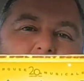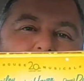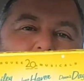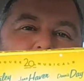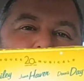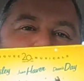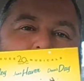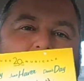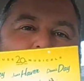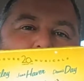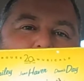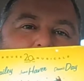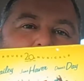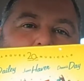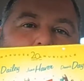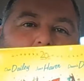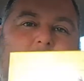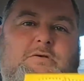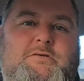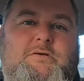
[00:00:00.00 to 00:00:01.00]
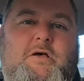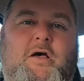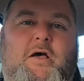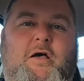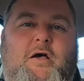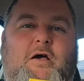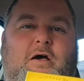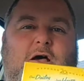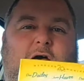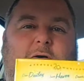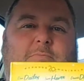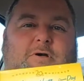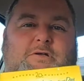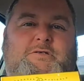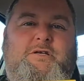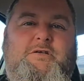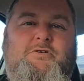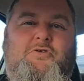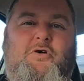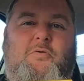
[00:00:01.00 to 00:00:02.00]
at about $30. I
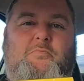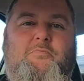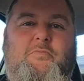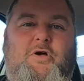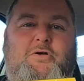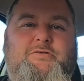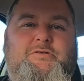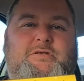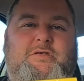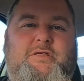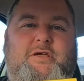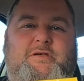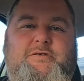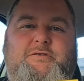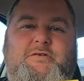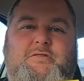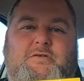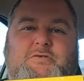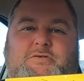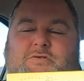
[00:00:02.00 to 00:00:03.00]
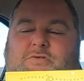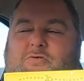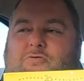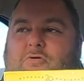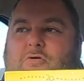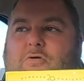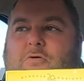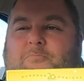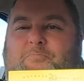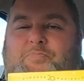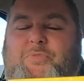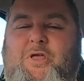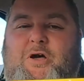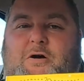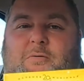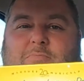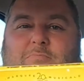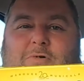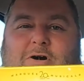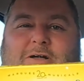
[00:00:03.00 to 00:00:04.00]
did comp most of these in the store.
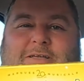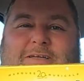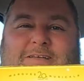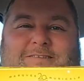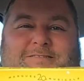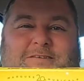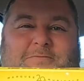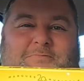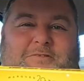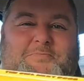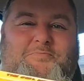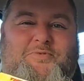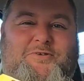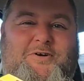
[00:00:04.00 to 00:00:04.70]
I might get some of the